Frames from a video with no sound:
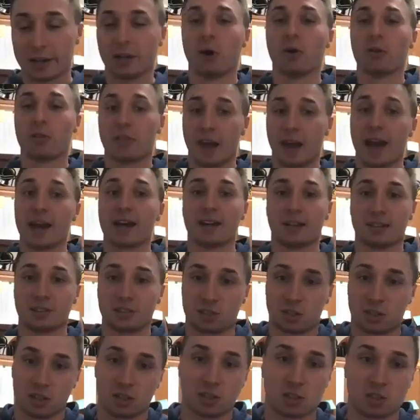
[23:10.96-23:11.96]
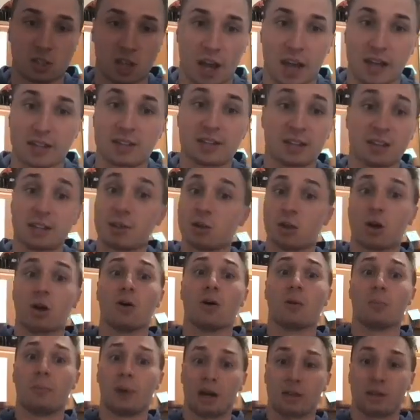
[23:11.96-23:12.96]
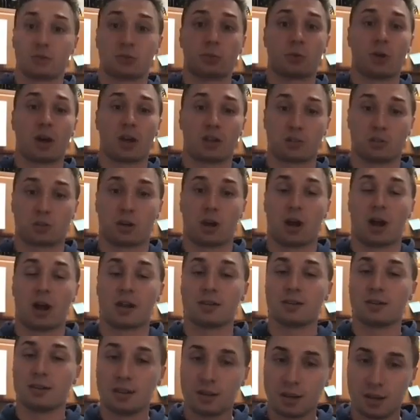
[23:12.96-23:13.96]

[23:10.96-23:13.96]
know that instance. I didn't know about the restaurant,